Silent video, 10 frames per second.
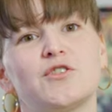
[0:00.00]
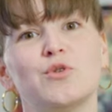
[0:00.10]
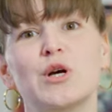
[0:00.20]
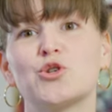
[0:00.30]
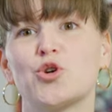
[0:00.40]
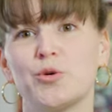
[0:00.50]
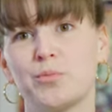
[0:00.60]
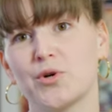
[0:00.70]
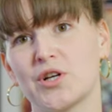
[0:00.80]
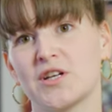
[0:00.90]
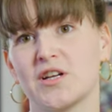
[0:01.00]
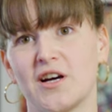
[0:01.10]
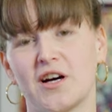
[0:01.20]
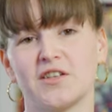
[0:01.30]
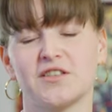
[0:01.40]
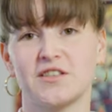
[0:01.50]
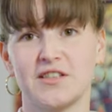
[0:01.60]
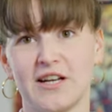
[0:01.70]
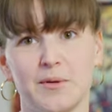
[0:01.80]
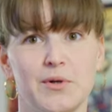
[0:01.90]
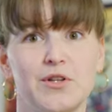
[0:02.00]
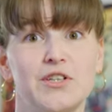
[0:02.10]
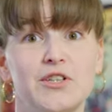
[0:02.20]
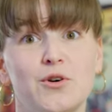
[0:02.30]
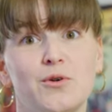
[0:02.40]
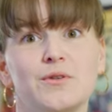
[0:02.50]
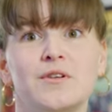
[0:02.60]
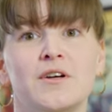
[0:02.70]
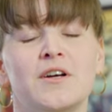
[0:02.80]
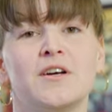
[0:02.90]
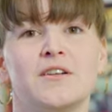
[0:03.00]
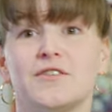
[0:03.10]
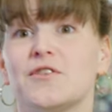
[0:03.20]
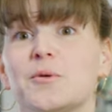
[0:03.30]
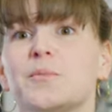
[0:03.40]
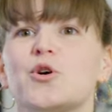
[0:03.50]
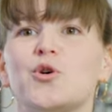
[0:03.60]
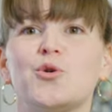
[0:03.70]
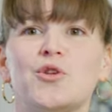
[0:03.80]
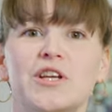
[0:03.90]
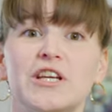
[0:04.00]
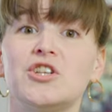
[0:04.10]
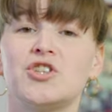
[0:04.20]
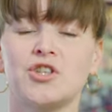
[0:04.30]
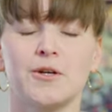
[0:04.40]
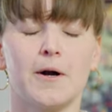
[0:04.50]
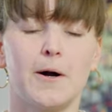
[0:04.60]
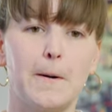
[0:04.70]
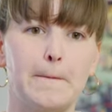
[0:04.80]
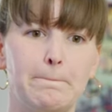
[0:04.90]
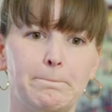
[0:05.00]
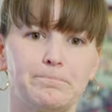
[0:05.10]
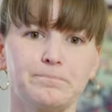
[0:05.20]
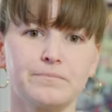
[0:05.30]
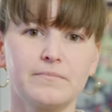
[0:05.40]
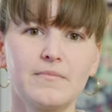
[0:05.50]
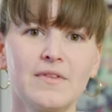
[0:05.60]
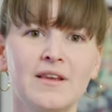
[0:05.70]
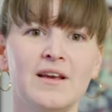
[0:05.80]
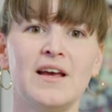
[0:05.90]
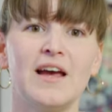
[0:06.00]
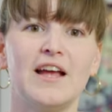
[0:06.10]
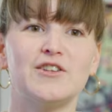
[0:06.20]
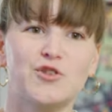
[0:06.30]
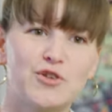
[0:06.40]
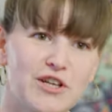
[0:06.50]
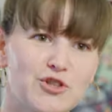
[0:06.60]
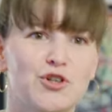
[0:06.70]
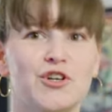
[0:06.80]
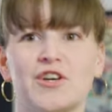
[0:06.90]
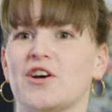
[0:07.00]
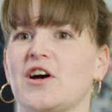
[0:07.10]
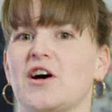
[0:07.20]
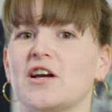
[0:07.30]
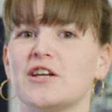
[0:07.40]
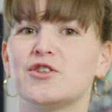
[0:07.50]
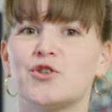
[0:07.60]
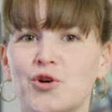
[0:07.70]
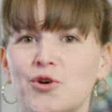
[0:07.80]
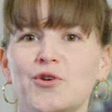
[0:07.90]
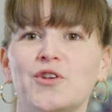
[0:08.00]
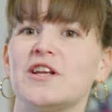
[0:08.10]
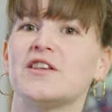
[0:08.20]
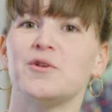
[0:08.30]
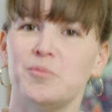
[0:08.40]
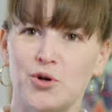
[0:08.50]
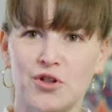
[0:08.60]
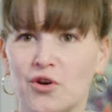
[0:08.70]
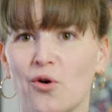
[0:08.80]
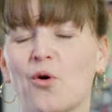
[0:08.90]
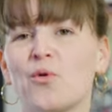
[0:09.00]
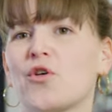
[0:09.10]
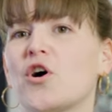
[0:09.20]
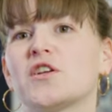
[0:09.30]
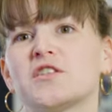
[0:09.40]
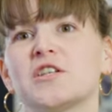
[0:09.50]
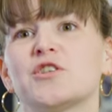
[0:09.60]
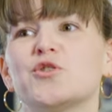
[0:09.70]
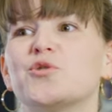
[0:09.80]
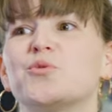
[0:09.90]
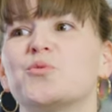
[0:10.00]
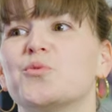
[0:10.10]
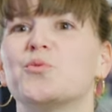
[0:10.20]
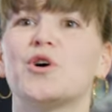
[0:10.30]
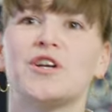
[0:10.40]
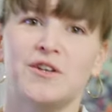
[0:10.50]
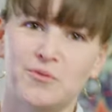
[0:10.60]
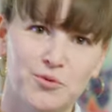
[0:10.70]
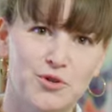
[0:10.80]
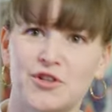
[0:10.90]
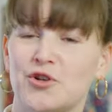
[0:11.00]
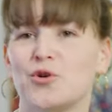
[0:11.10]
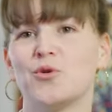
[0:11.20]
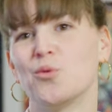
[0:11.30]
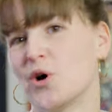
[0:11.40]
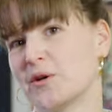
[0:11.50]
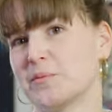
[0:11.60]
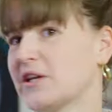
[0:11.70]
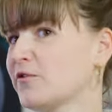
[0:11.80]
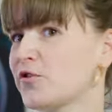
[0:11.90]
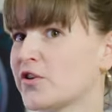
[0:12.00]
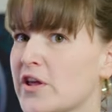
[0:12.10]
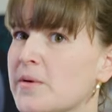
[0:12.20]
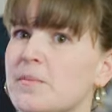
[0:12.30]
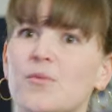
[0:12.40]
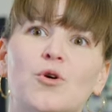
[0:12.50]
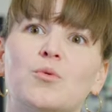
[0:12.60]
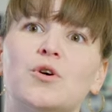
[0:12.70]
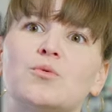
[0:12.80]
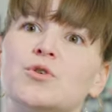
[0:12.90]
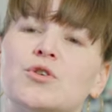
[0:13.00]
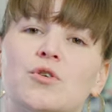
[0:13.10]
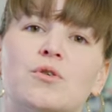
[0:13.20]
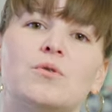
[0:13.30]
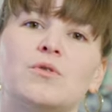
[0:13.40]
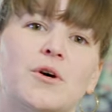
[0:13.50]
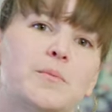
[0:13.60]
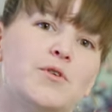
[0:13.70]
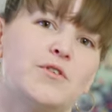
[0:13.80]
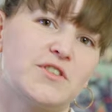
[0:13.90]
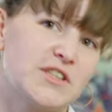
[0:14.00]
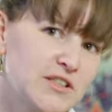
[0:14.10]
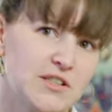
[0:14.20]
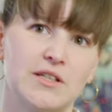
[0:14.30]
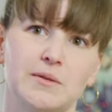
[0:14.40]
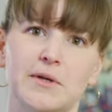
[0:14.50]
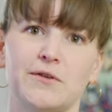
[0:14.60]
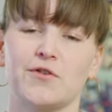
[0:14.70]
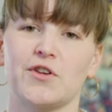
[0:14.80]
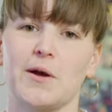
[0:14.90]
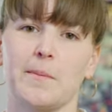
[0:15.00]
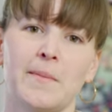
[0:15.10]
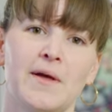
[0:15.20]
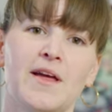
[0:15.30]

to interpret a sustainability goal, development goal each. Um, and so they took uh, each goal and put their own thoughts into what would goal one mean for them or what would goal number 16 mean for them.